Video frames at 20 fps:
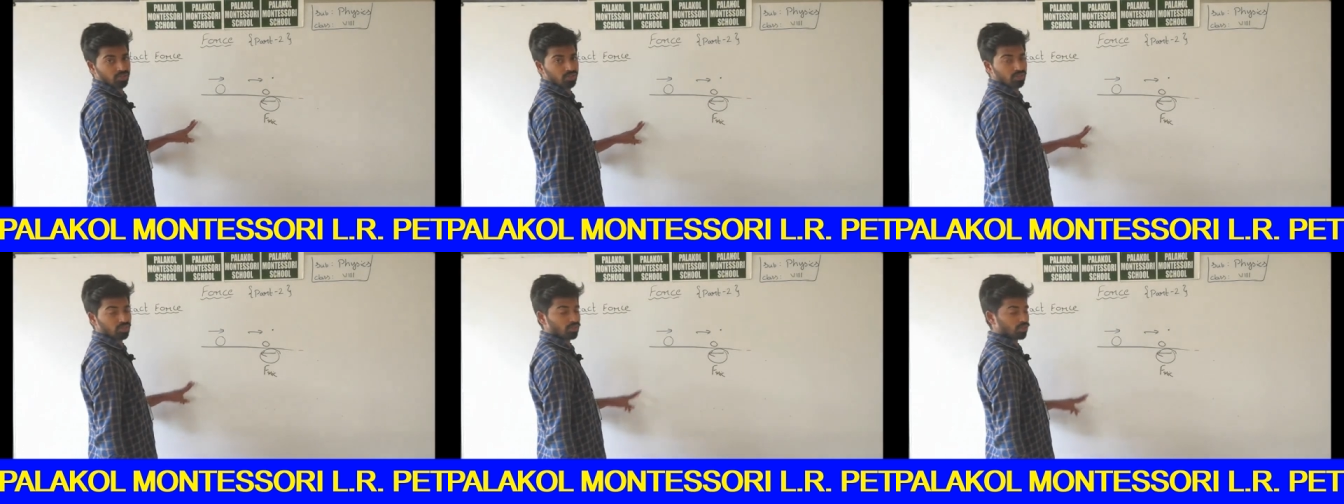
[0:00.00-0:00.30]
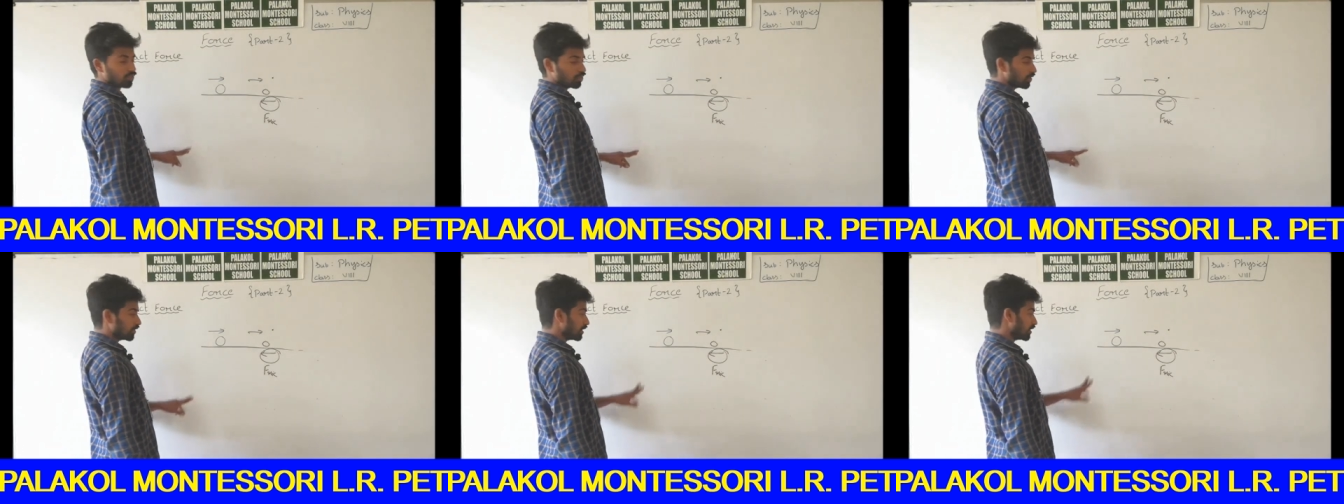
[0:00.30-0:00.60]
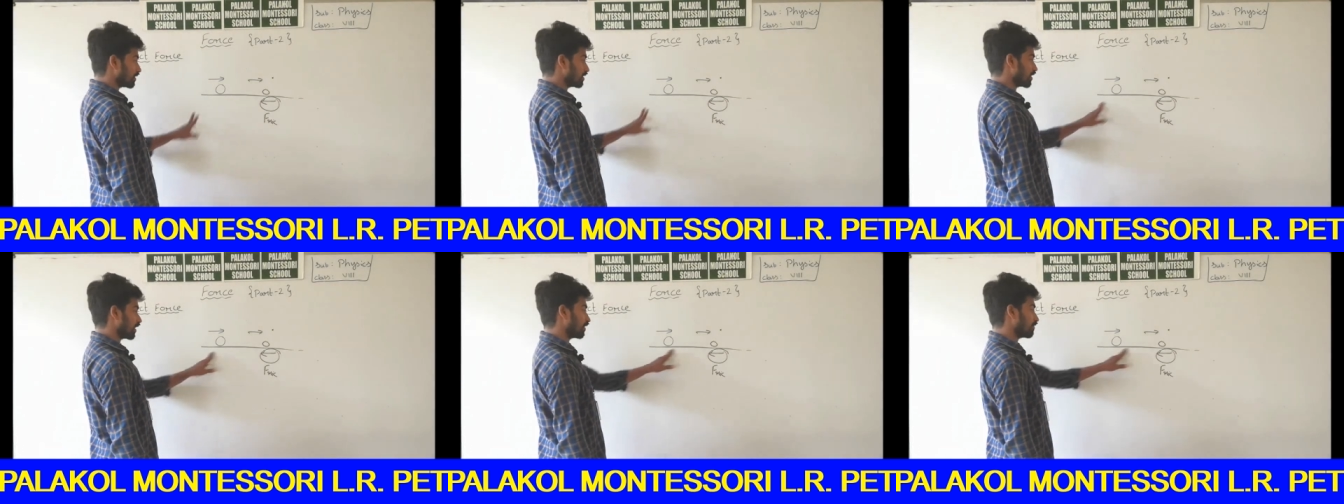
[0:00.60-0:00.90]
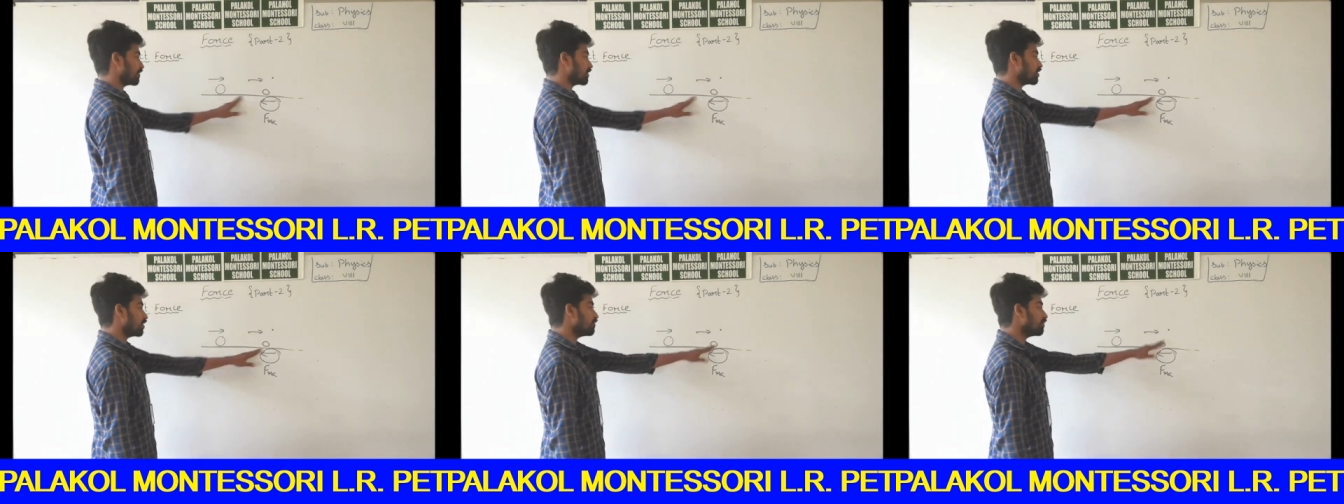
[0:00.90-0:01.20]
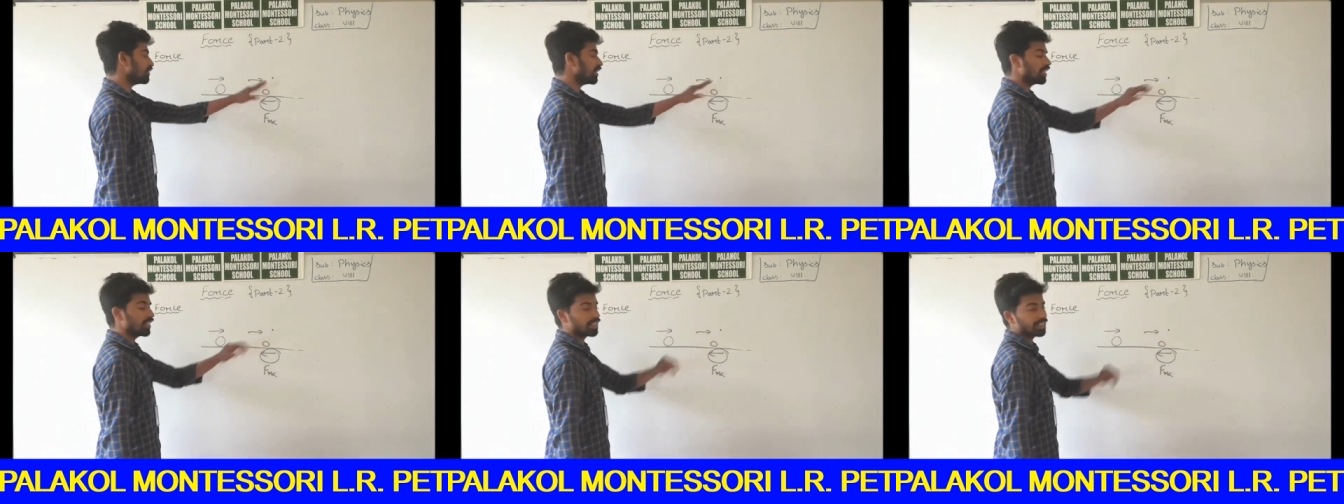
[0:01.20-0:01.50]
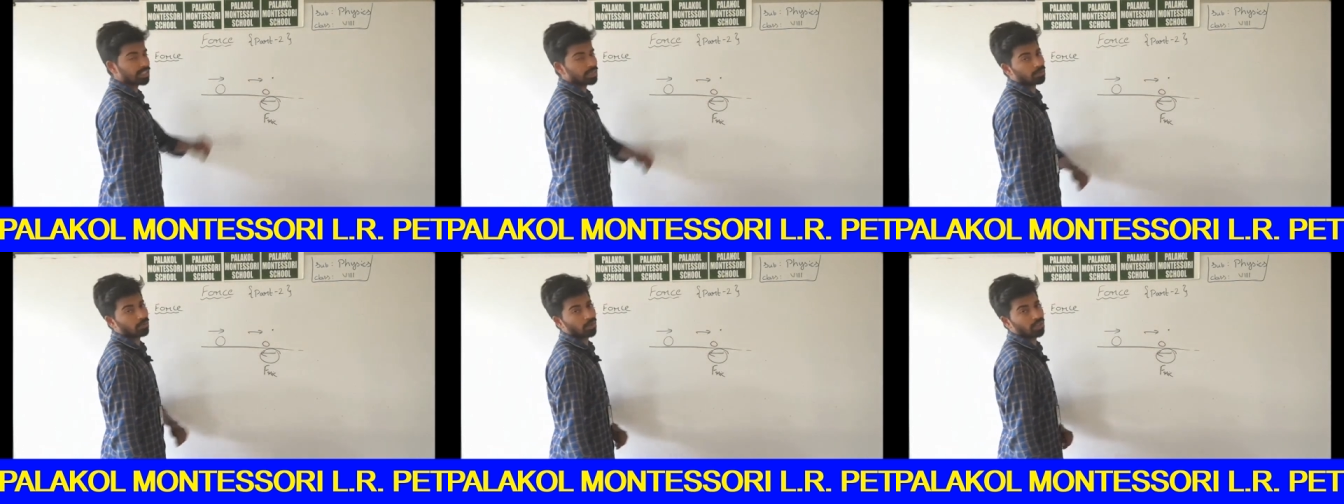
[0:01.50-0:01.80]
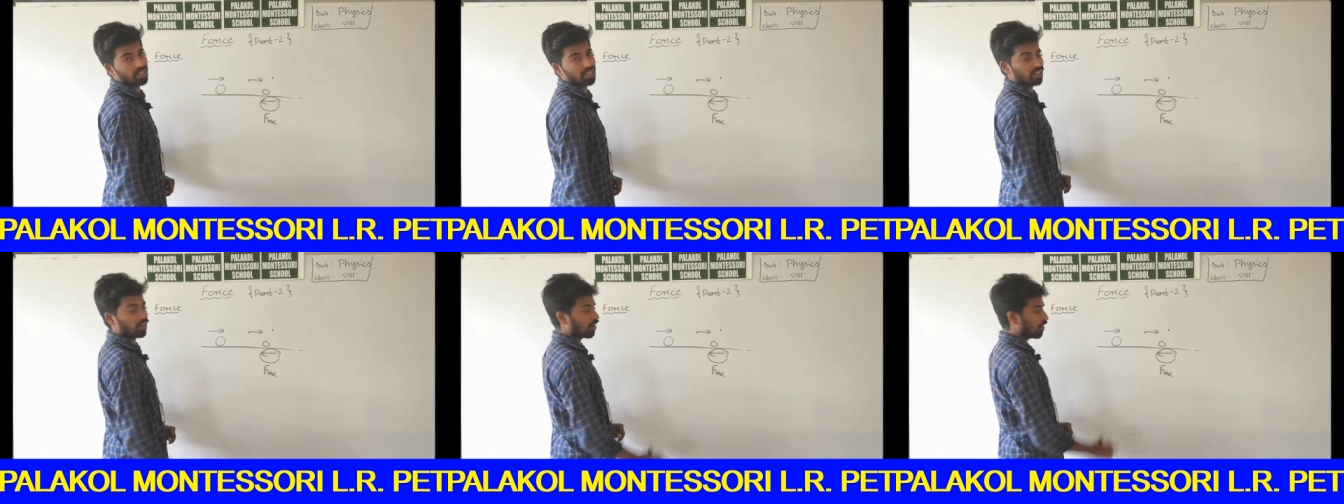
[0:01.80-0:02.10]
So, this is the surface of another
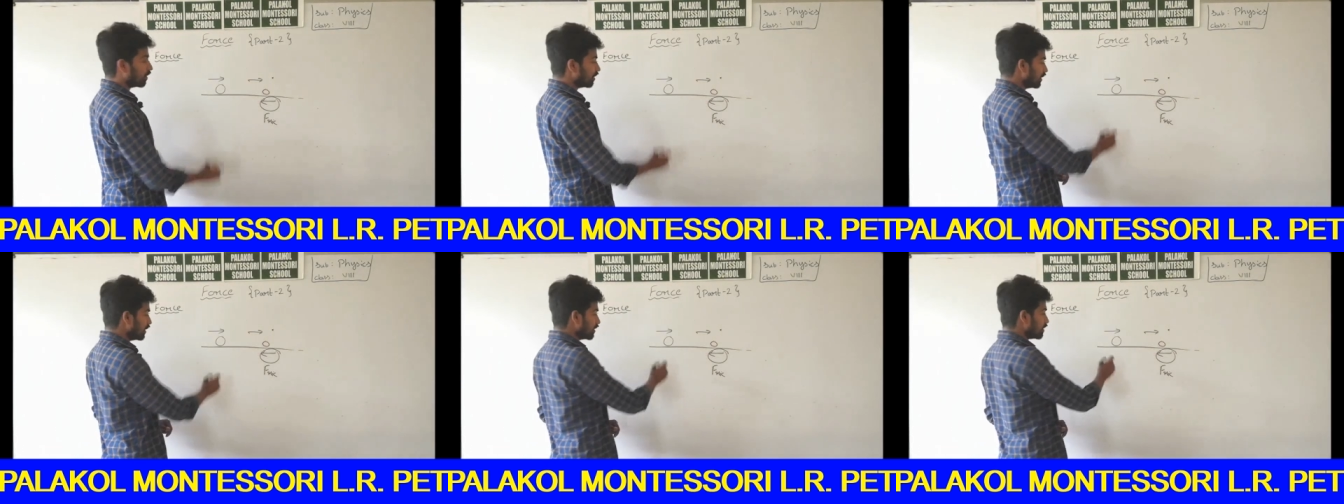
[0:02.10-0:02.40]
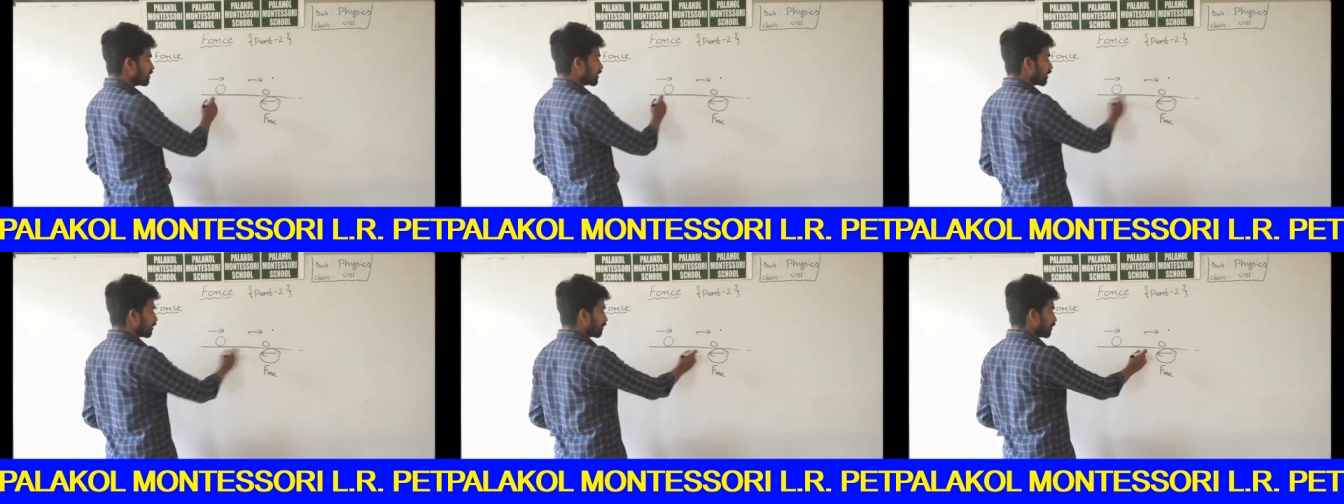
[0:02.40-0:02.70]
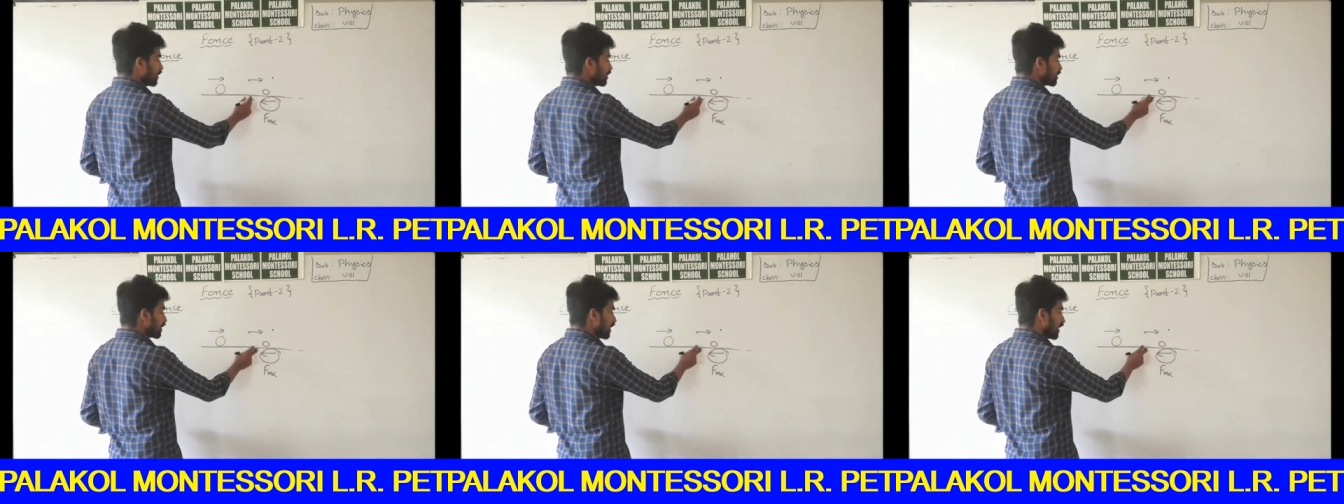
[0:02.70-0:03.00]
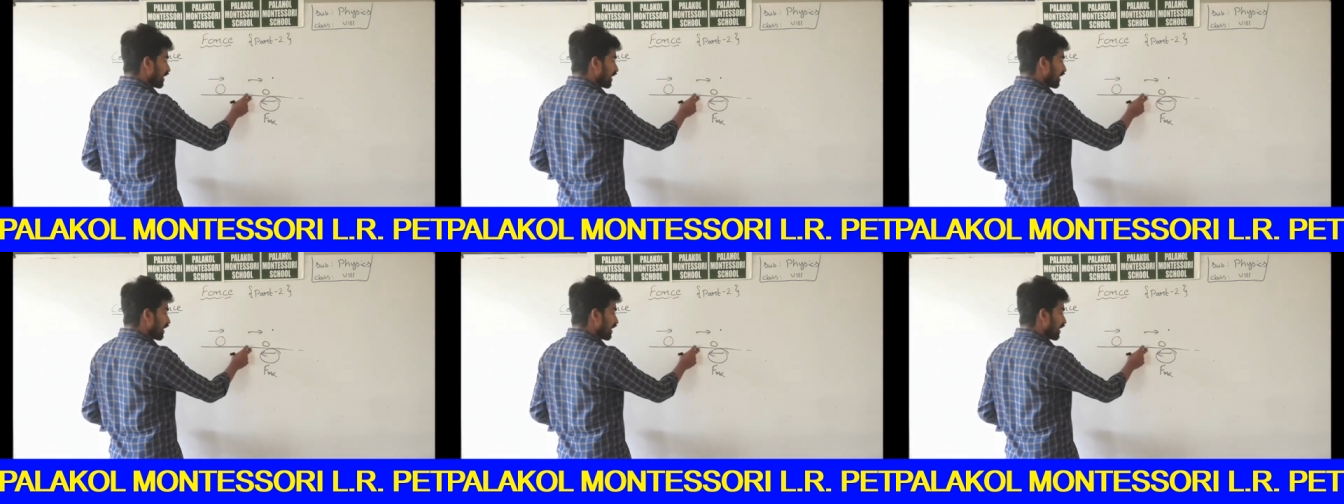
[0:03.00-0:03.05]
body. On this surface